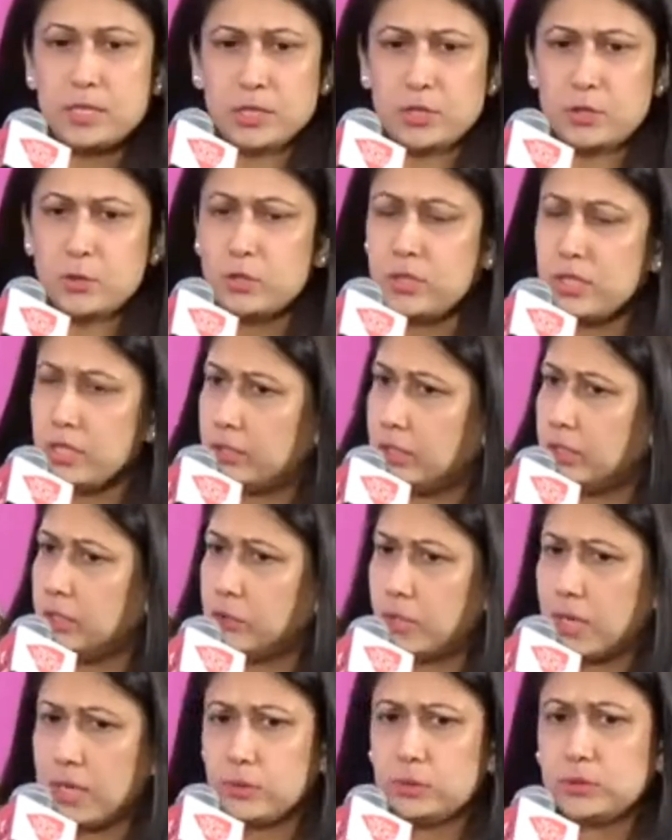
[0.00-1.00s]
tier 2, tier 3
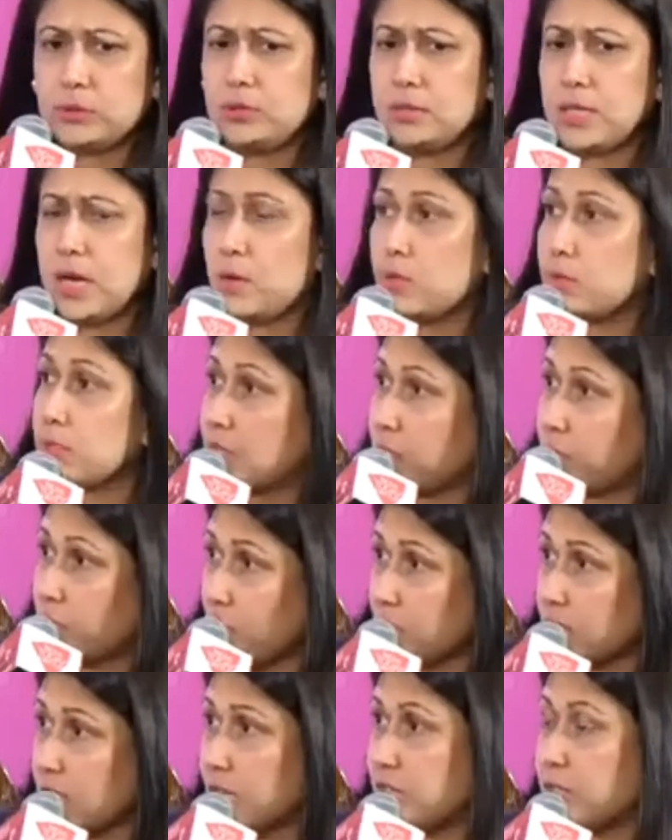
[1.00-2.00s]
towns,
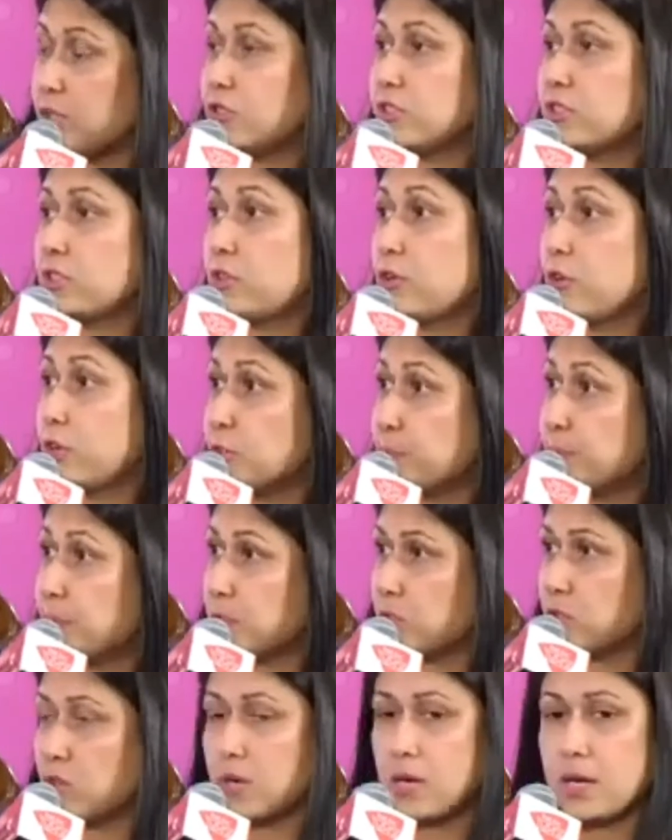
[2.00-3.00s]
across ages, across
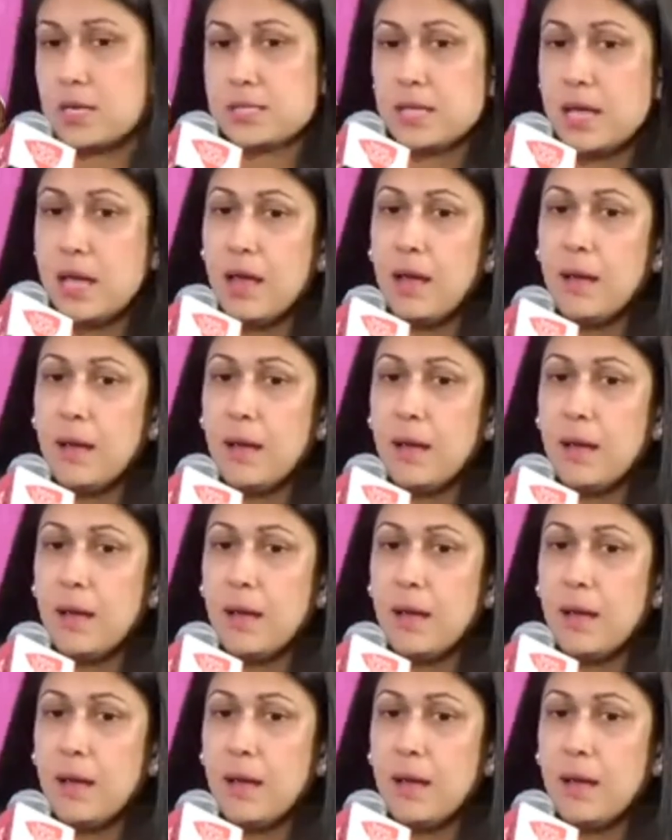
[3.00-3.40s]
personas,